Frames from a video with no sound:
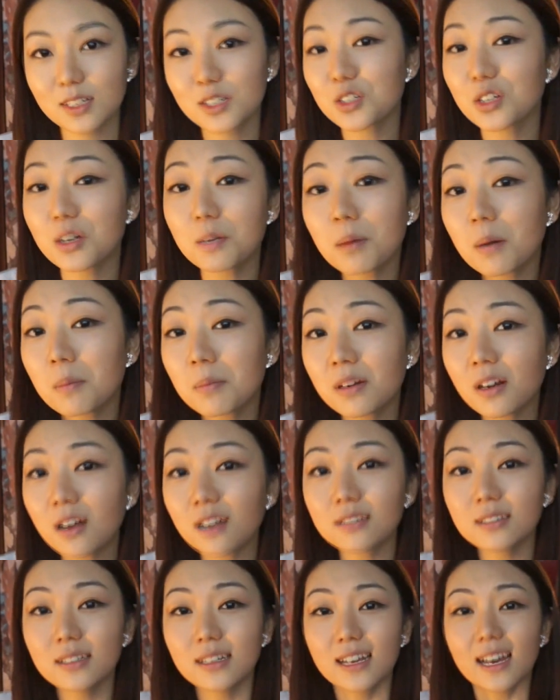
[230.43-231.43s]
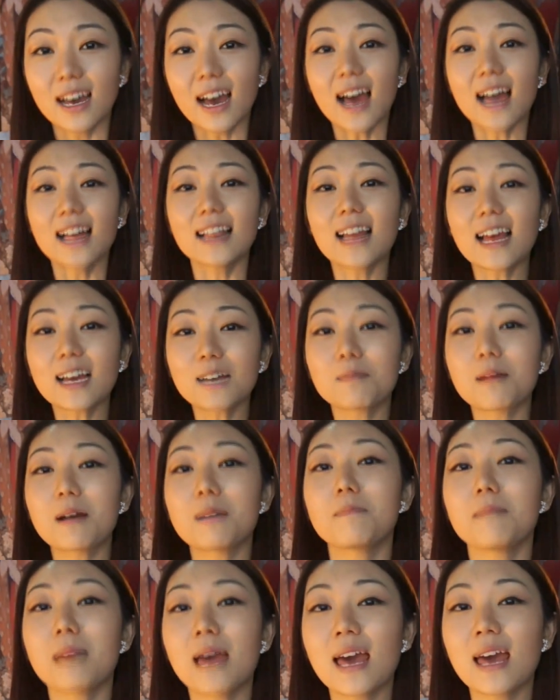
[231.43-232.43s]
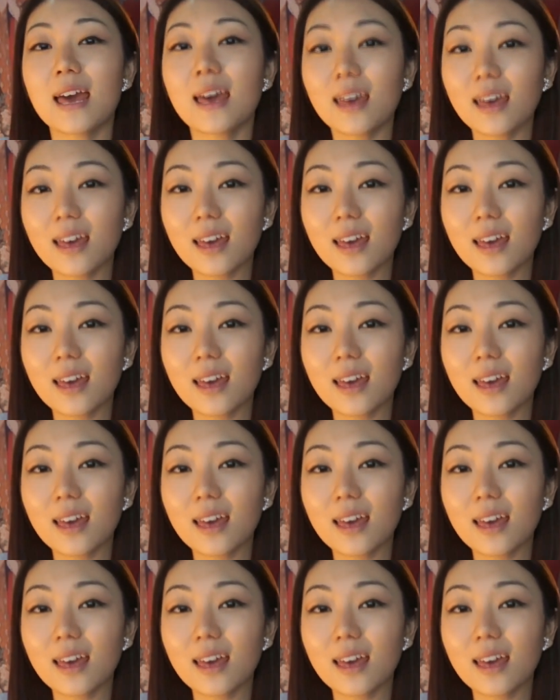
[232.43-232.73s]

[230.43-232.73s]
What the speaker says: Should I pop it on? I like my meh.